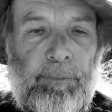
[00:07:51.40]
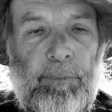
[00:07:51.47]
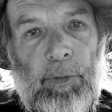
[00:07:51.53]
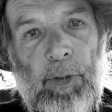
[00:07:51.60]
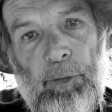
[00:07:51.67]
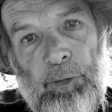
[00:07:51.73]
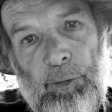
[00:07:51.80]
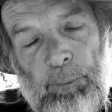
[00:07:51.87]

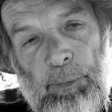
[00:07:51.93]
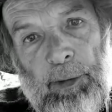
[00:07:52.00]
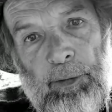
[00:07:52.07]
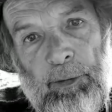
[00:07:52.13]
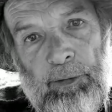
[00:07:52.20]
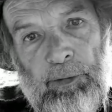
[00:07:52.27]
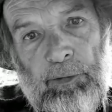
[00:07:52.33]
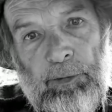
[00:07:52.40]
Their
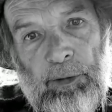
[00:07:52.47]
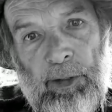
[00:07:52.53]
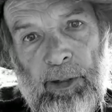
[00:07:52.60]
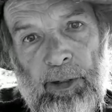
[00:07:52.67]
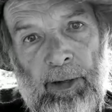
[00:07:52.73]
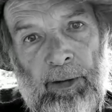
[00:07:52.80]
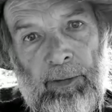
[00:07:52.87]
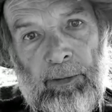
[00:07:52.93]
spirits
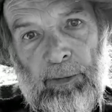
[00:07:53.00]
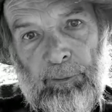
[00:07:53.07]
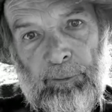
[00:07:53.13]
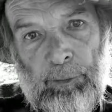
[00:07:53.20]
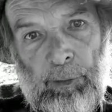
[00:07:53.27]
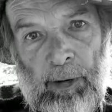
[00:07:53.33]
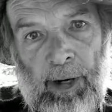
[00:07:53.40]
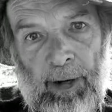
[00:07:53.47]
together
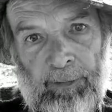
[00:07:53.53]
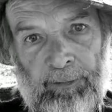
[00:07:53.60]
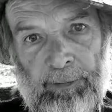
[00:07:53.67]
forever.